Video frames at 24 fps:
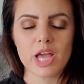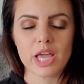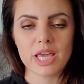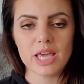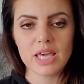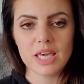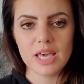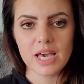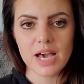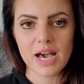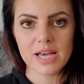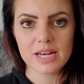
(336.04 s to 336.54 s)

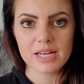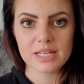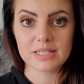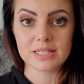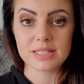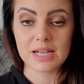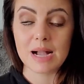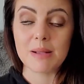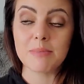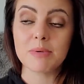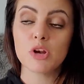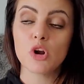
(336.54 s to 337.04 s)
he had his
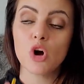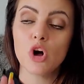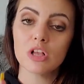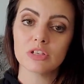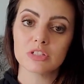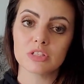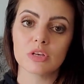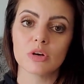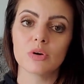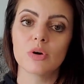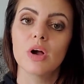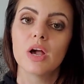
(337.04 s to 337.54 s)
time. And
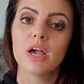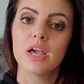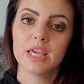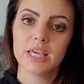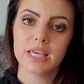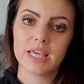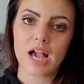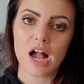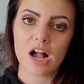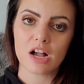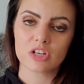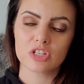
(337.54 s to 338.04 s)
also,
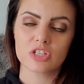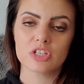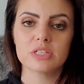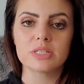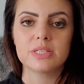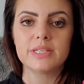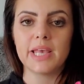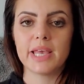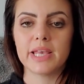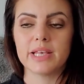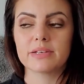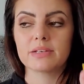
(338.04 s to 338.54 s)
he actually
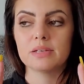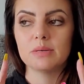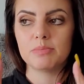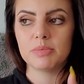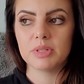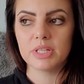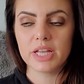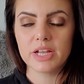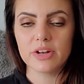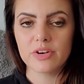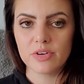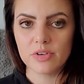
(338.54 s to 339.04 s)
stays
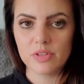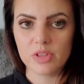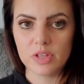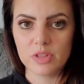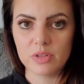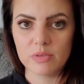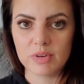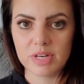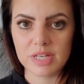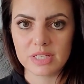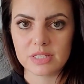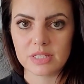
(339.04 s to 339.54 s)
up later than
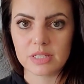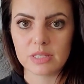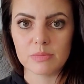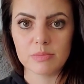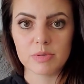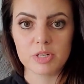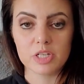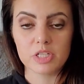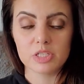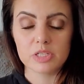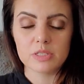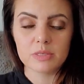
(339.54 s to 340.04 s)
the rest of the
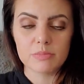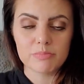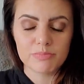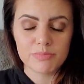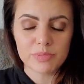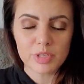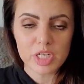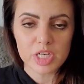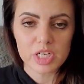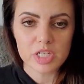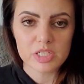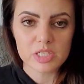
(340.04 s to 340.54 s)
birds. The
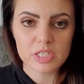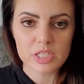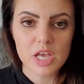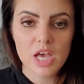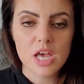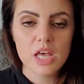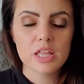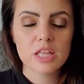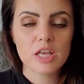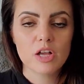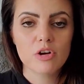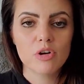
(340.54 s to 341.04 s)
birds,
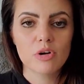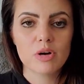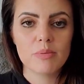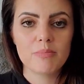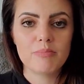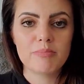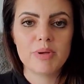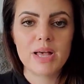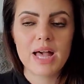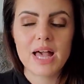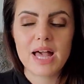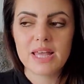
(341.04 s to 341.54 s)
they go
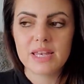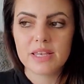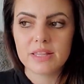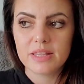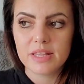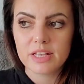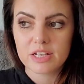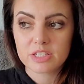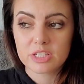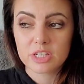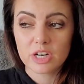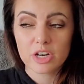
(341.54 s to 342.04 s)
to bed,
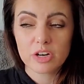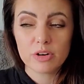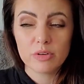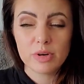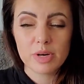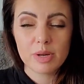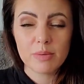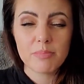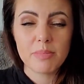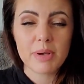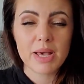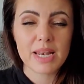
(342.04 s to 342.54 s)
they start
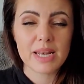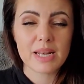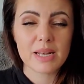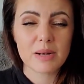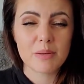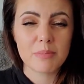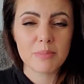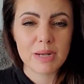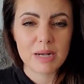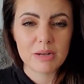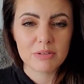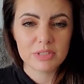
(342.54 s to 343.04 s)
going to bed at
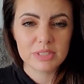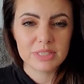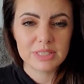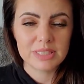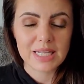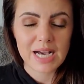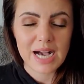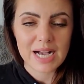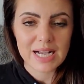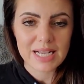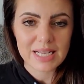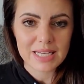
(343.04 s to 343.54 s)
about
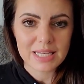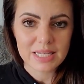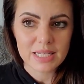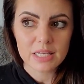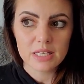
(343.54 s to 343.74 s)
nine,